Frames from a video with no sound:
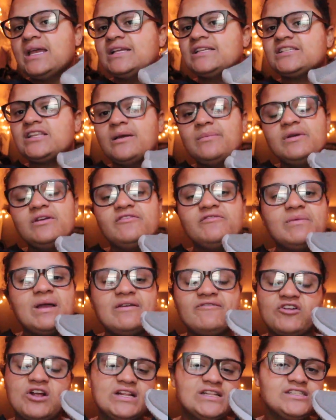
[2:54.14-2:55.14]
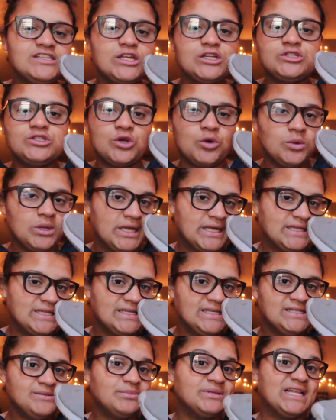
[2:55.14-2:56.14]
Some of my friends don't like
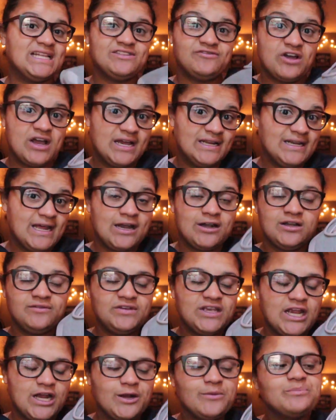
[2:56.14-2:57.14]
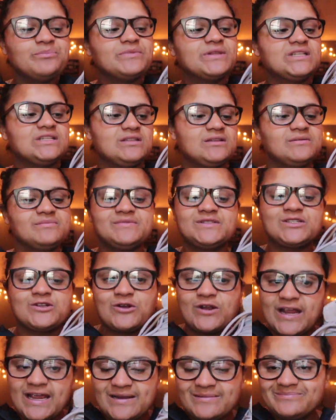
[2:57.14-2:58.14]
these, but that's fine. I don't even care. It's
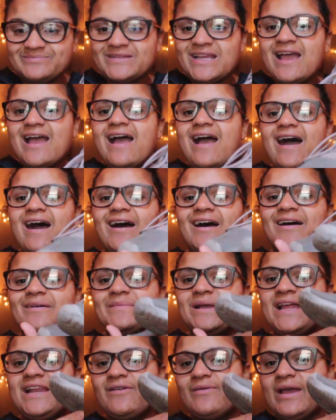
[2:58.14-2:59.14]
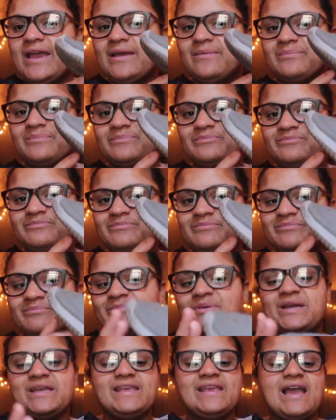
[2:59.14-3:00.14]
great. Anyway...
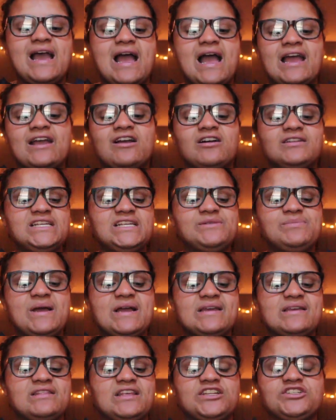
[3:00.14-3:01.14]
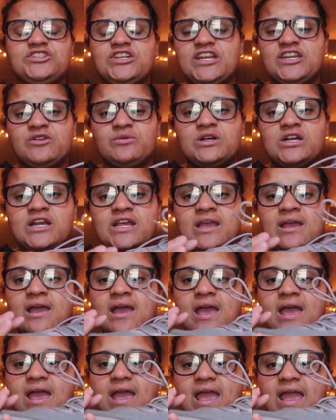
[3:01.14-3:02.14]
But yeah, I these back in like January,
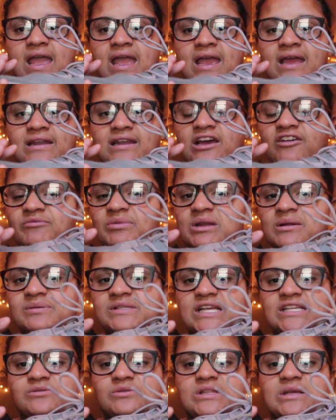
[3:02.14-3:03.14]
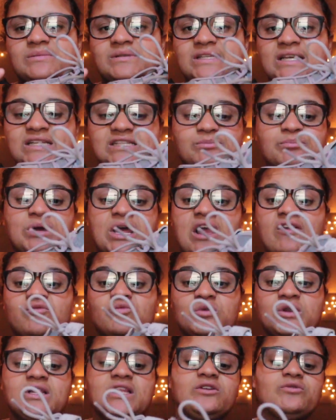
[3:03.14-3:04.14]
and I've been obsessed with them since, but
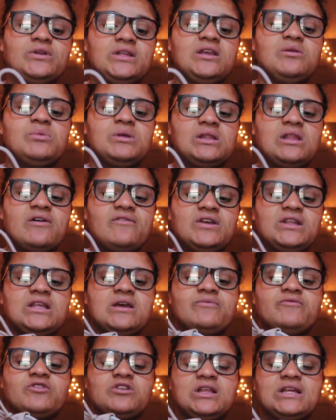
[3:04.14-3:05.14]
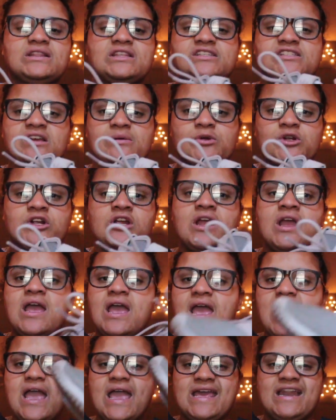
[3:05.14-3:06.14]
I've really, really been loving them for like the summer,
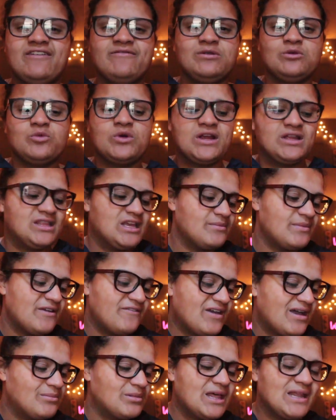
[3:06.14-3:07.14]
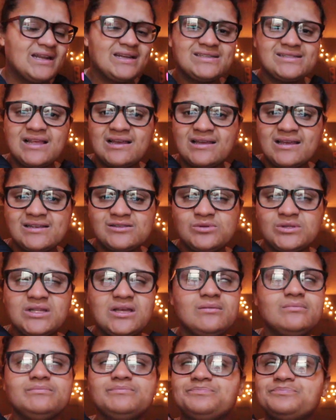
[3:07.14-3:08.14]
and I've been wearing like my Fabletics leggings with
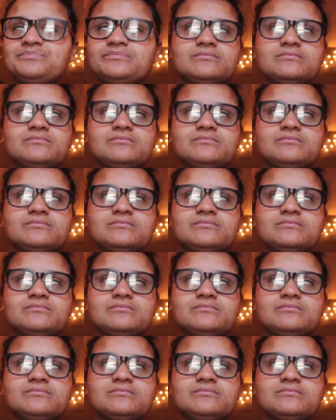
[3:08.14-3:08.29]
them.